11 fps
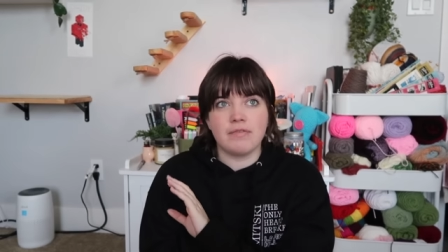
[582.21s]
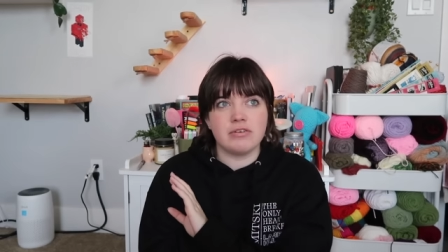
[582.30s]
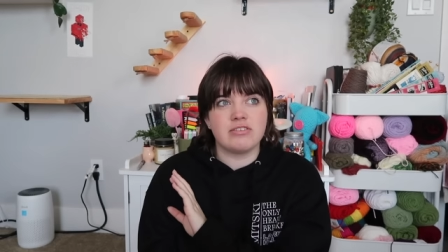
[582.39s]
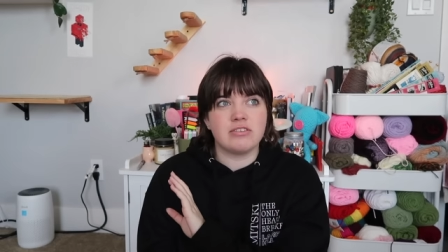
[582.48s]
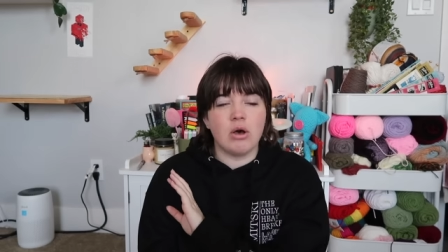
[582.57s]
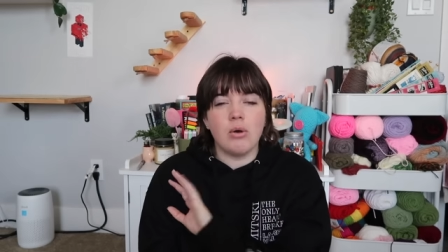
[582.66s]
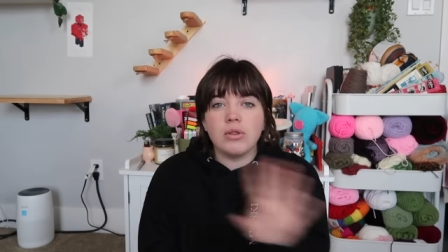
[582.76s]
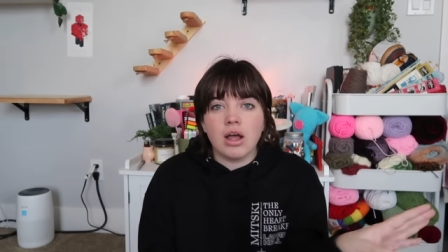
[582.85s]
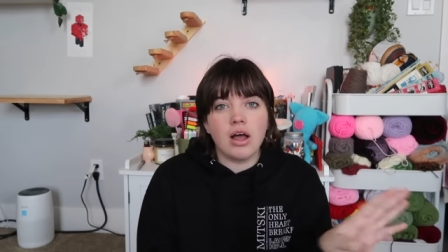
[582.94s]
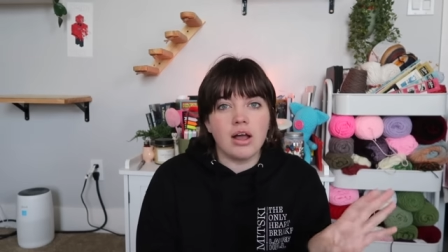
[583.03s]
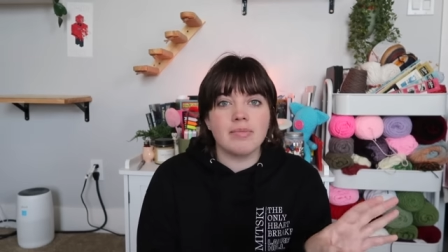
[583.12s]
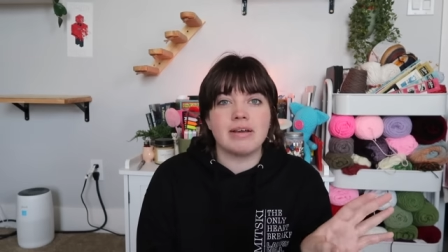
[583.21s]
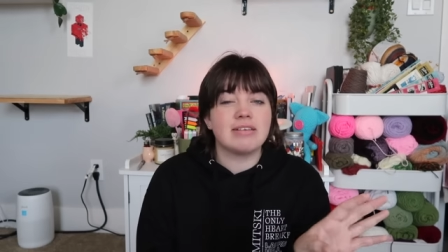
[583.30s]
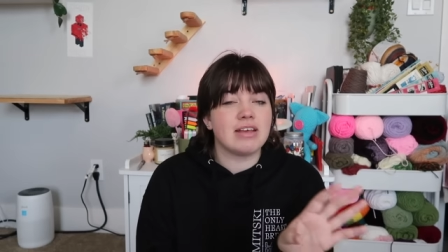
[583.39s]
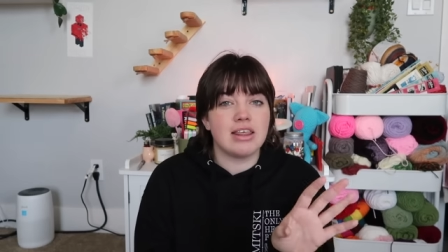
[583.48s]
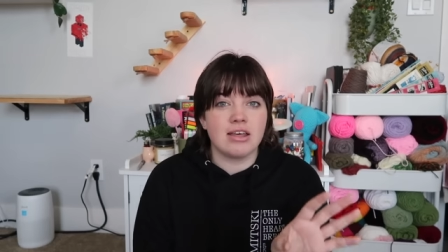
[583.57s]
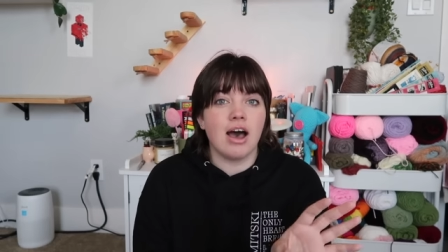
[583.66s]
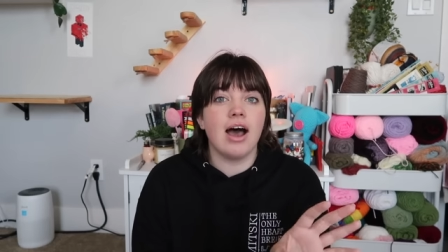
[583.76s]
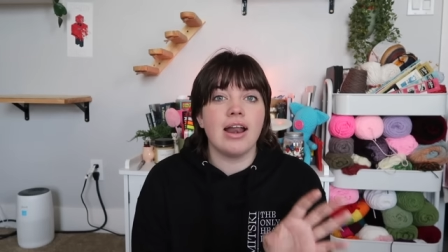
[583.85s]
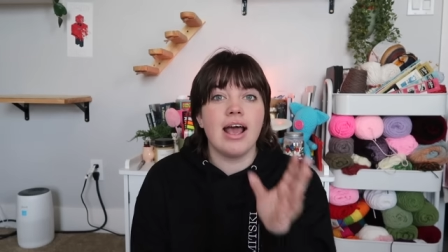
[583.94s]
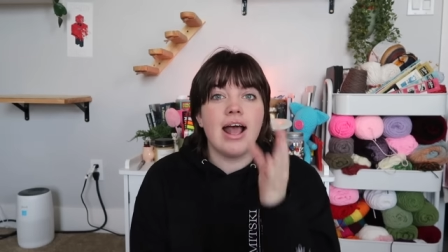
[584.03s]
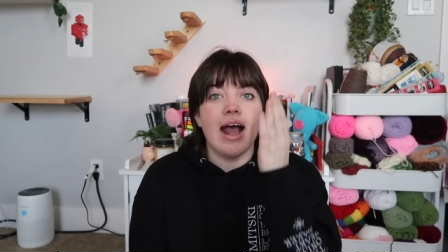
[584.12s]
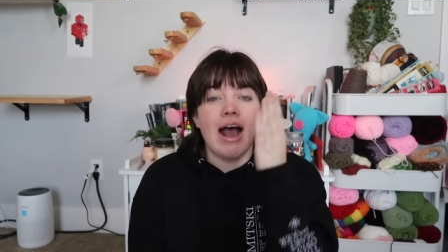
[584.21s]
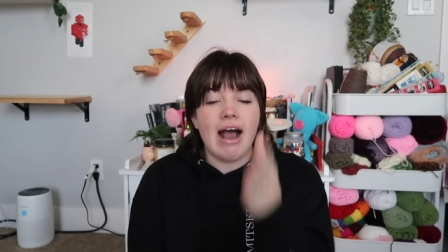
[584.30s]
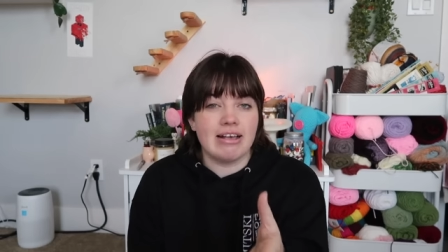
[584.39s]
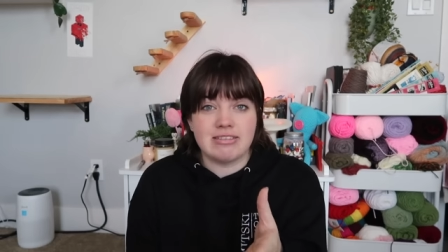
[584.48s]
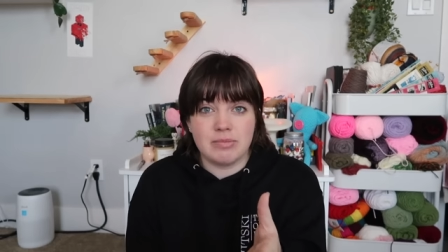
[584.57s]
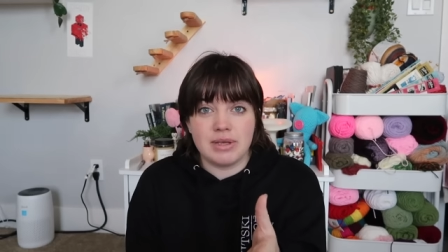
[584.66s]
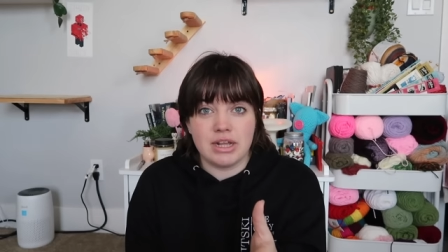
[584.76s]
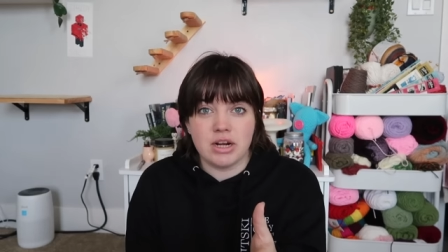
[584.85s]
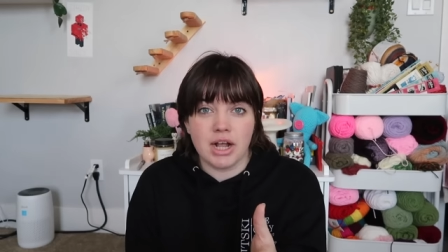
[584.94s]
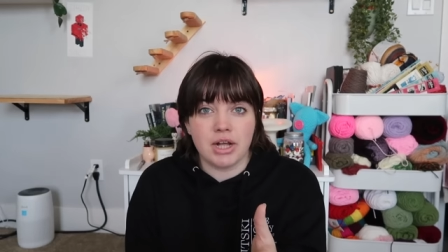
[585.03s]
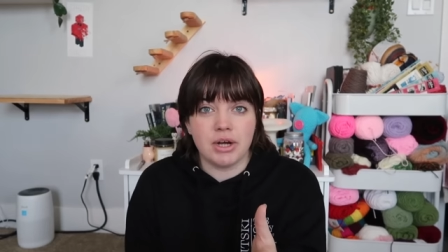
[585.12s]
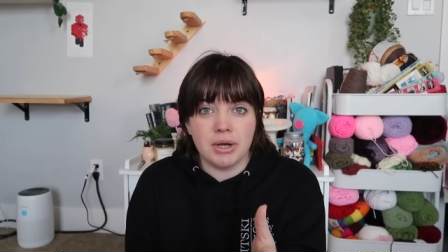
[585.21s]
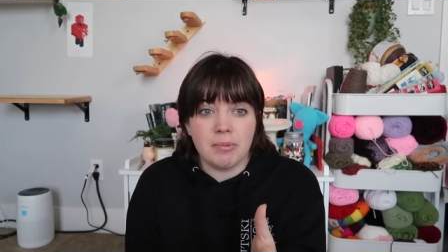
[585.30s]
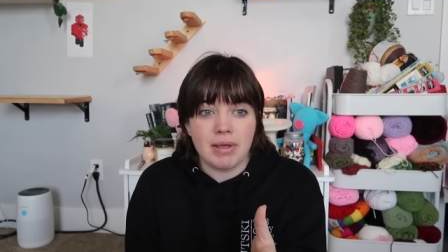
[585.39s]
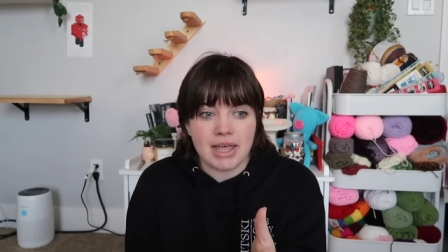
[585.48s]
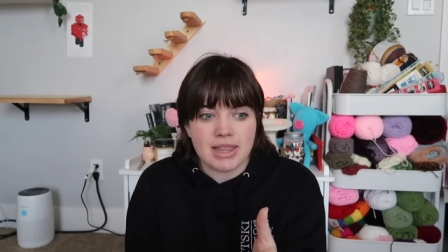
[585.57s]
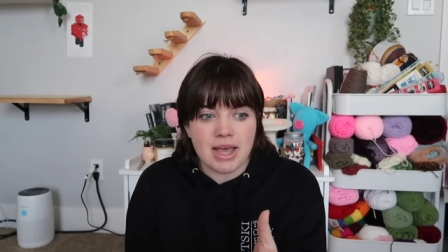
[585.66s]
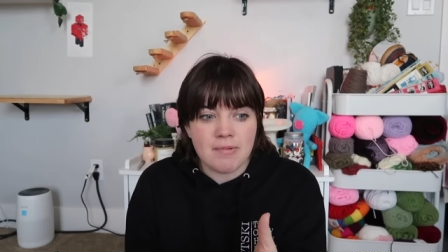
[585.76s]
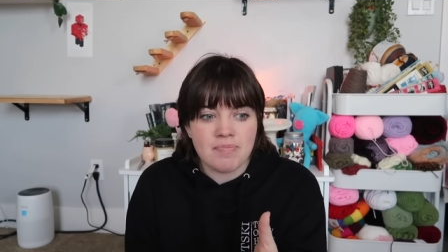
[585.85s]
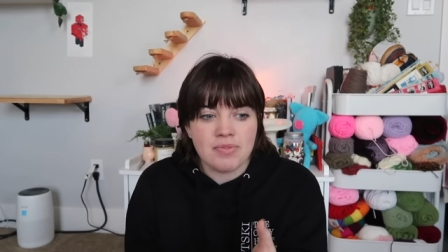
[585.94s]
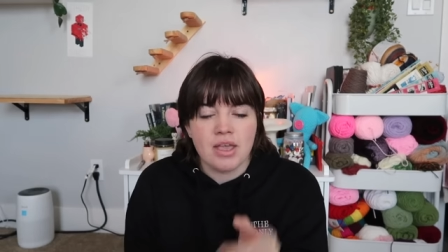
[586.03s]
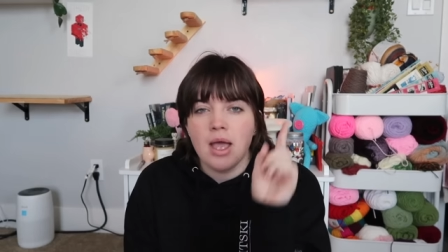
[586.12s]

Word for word: for so long because I thought as a beginner I couldn't make them.